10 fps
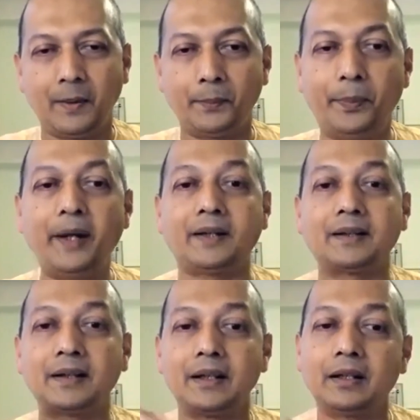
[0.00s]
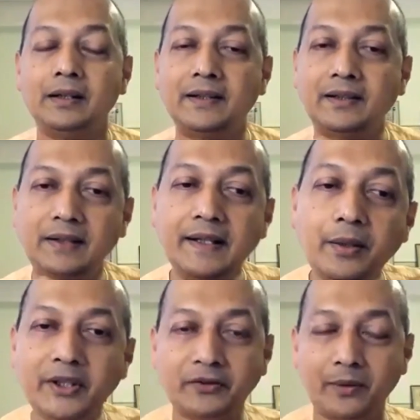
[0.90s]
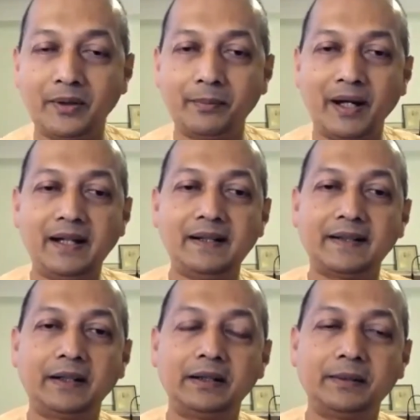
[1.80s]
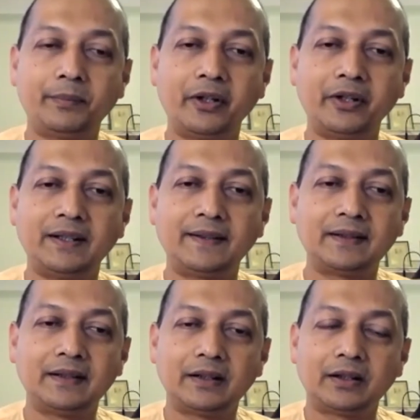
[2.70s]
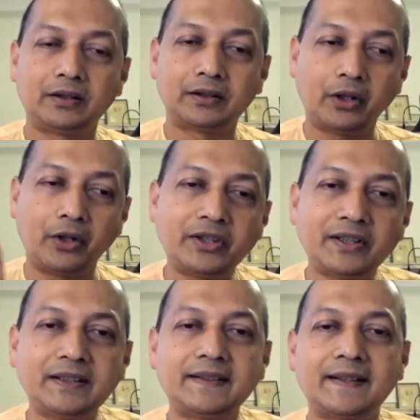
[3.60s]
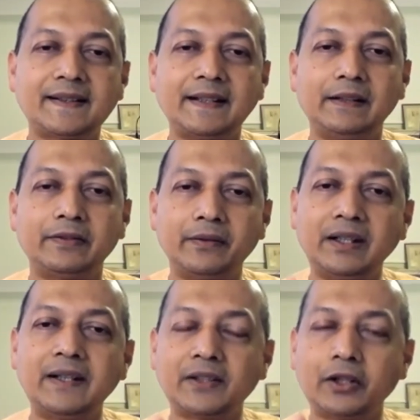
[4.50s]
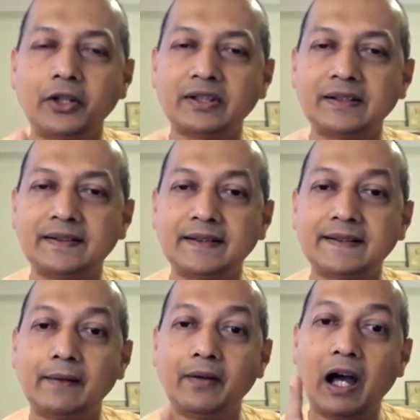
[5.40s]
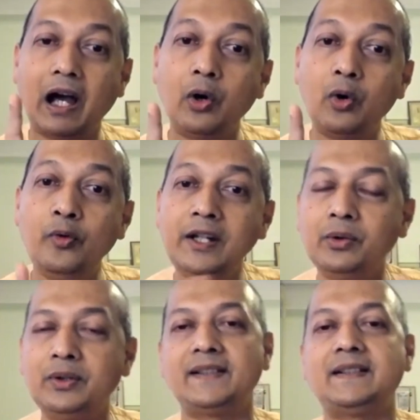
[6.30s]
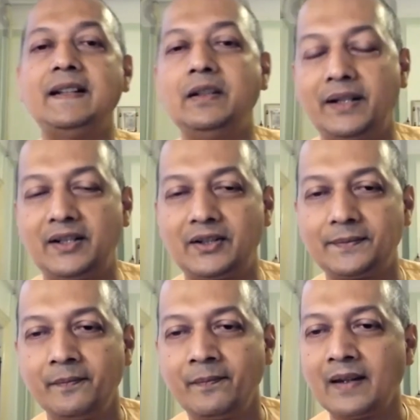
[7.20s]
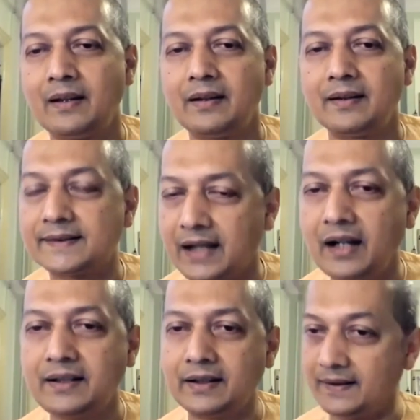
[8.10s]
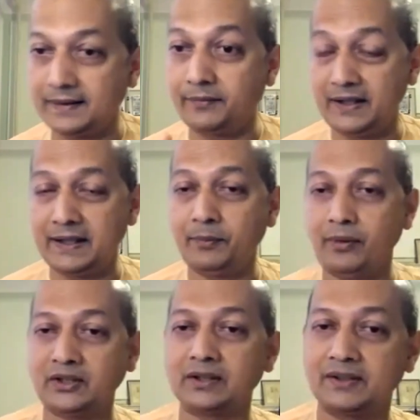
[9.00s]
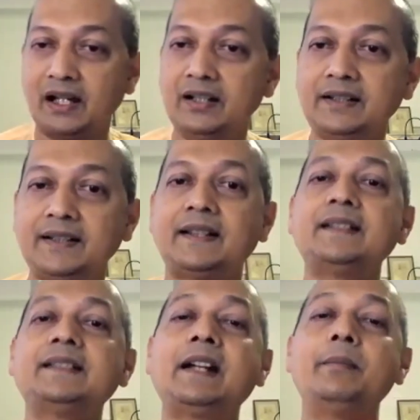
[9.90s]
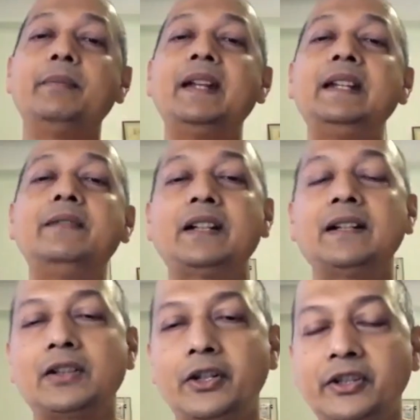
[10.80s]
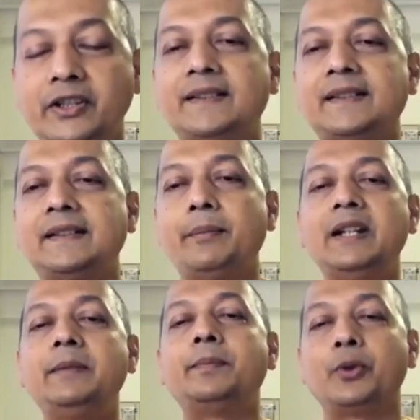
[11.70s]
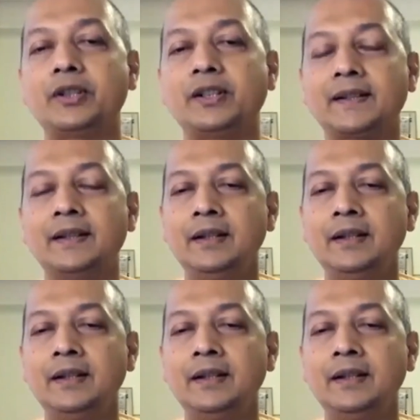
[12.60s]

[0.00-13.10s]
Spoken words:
But distinguished from the minds and the bodies, the consciousness itself, the witness consciousness itself, how will you distinguish? Sankhya, it's a very deep question. Sankhya says there are many witness consciousnesses, there are many Purushas.